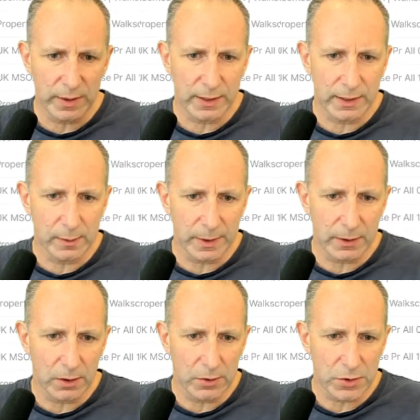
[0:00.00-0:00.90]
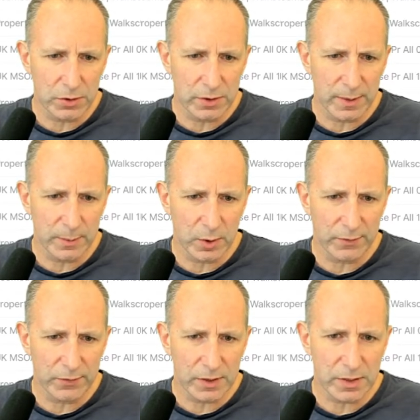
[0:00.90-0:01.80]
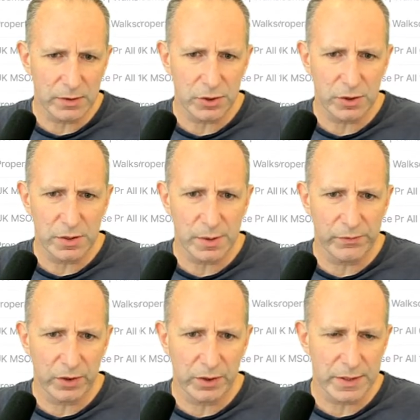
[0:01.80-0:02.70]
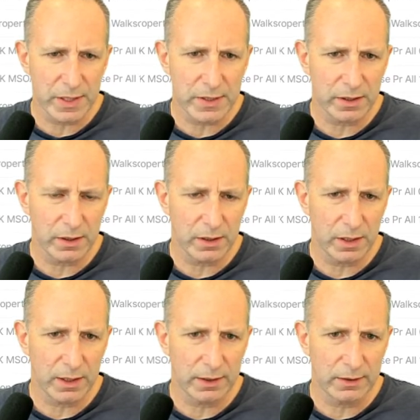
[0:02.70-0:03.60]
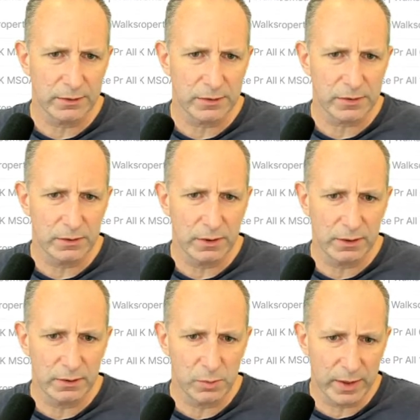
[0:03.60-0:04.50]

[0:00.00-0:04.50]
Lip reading: a little bit closer on demographics and show you some of our data and the way